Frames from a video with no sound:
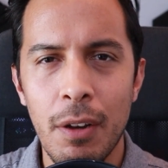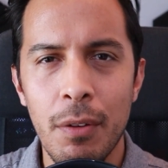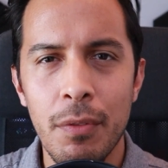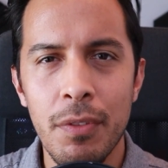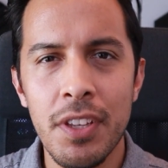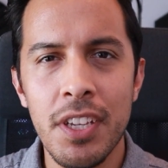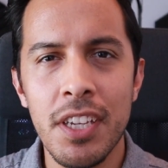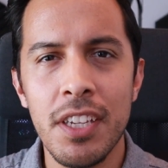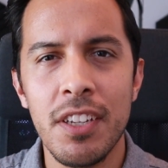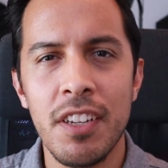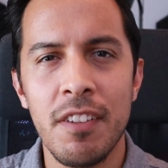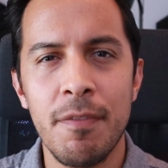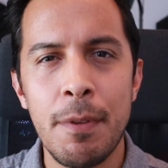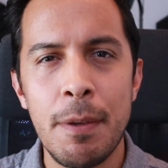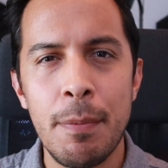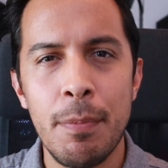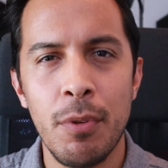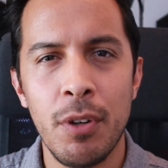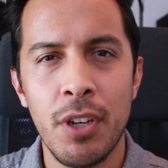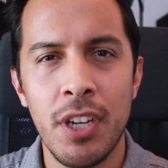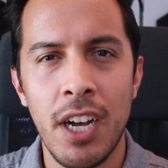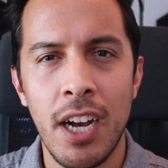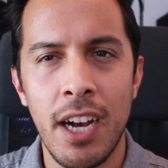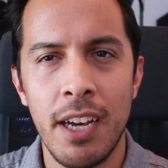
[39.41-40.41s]
think enough
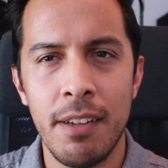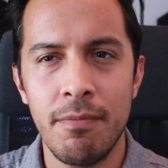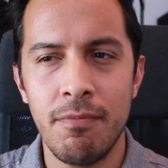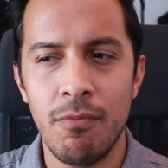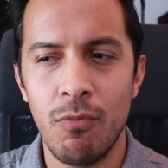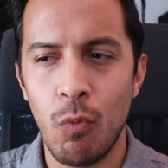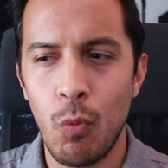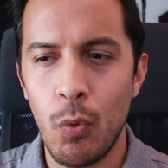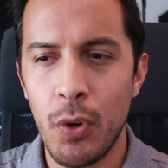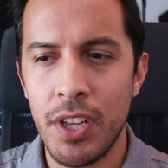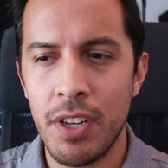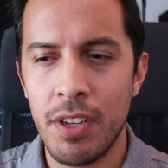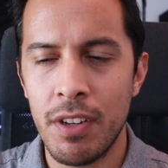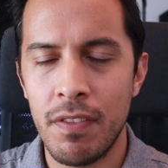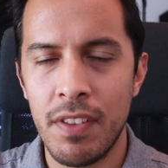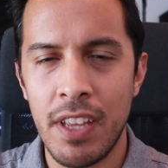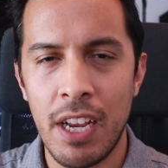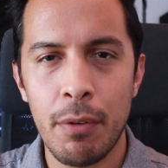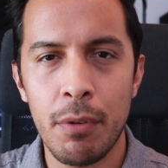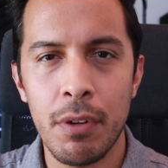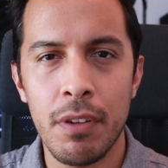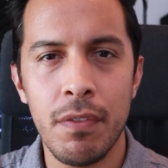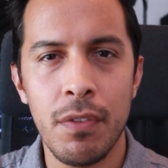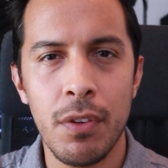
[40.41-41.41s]
people got wind of
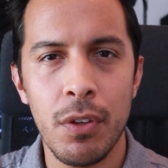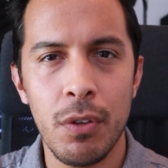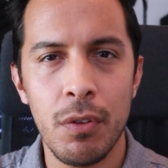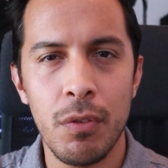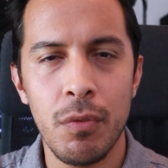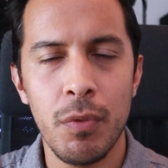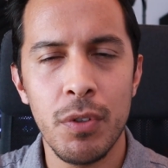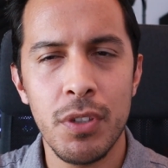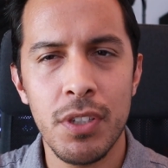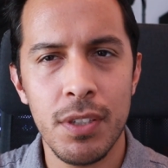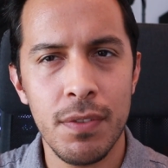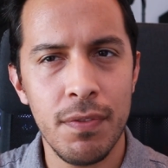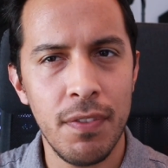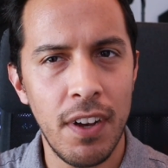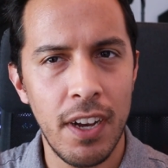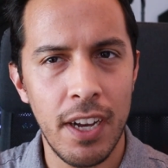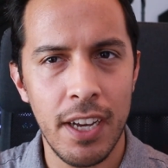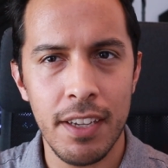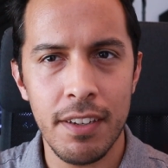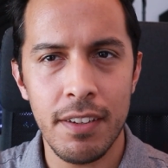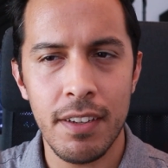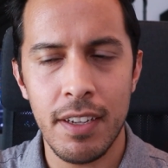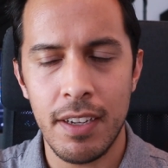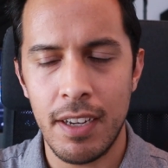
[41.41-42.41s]
that review, which is
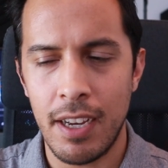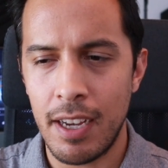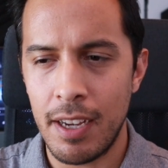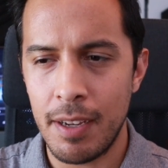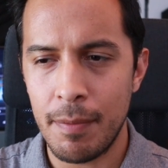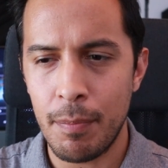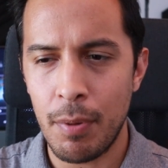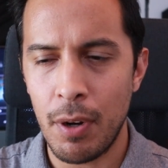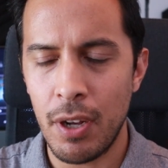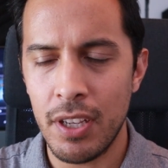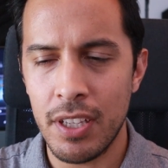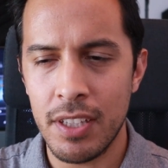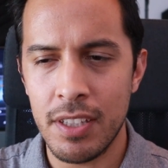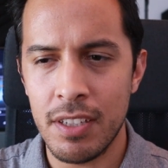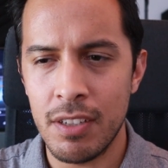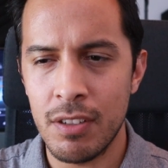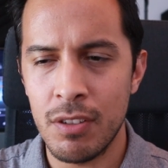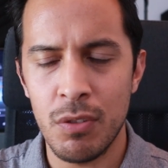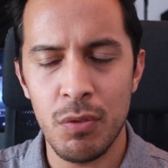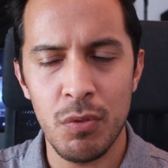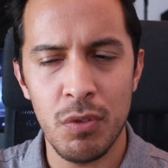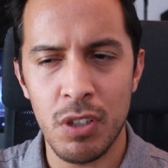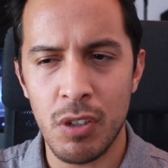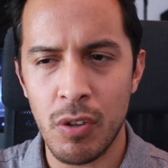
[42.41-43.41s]
fine. I probably
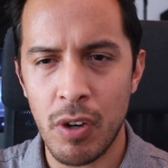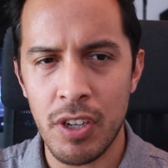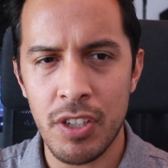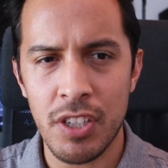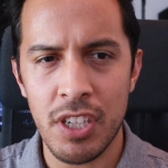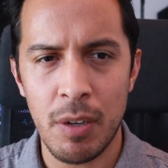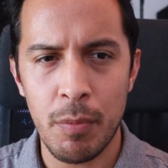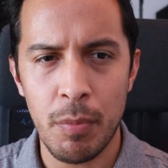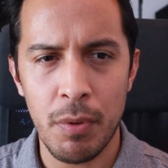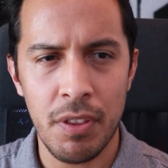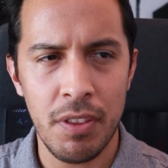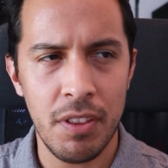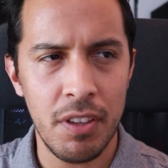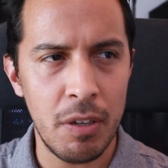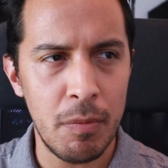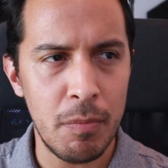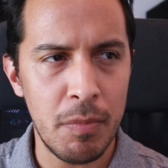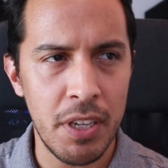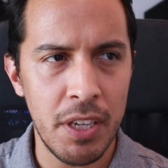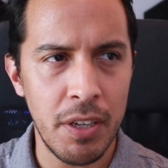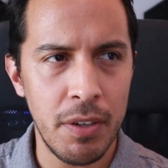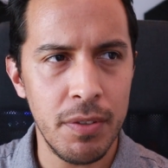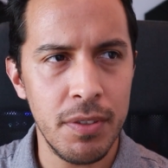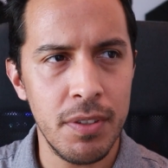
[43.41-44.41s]
didn't do a great job with
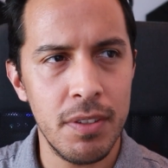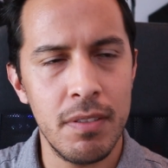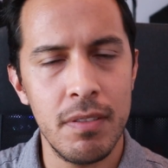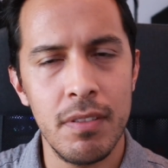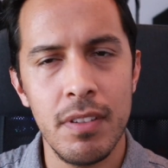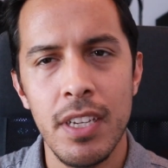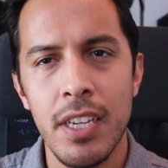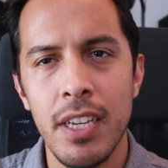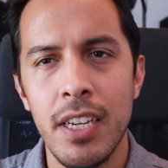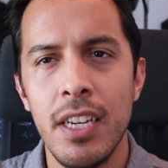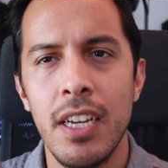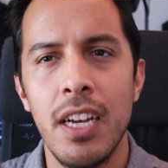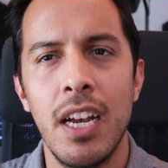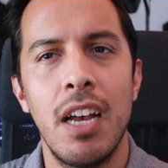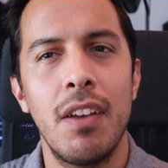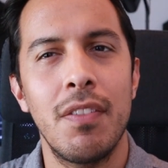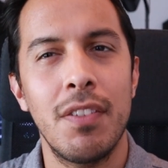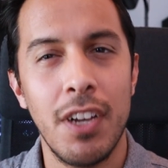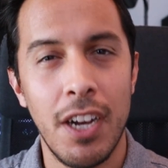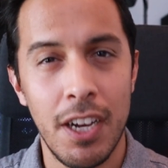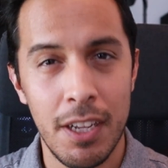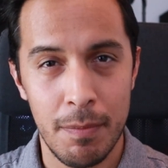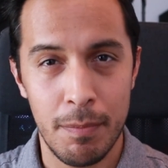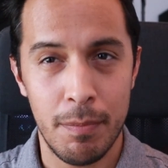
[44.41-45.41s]
thumbnails, and
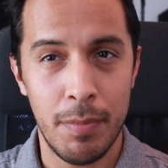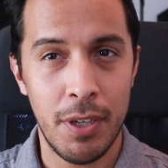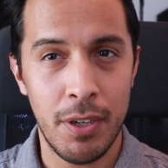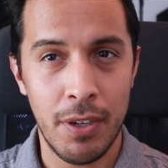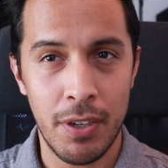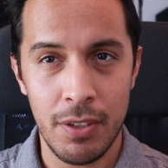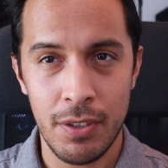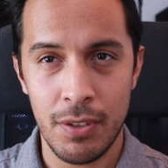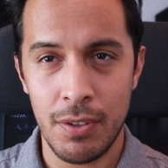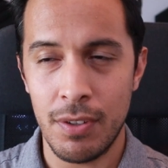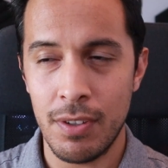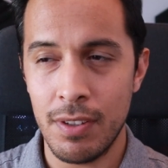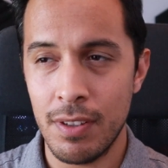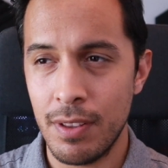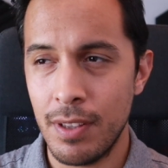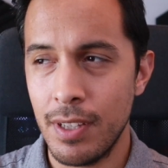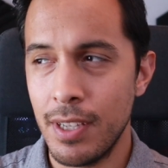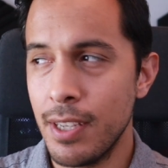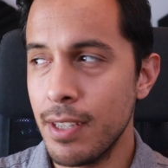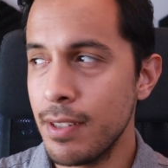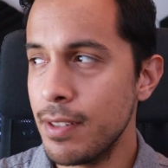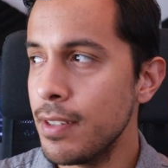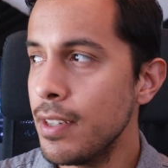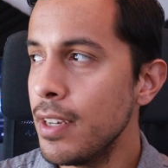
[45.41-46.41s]
I've gotten better at certain
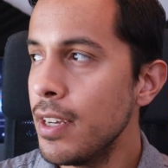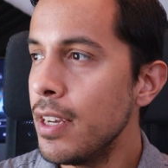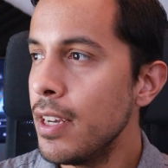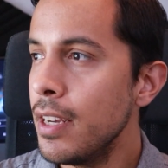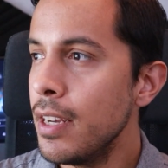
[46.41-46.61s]
things.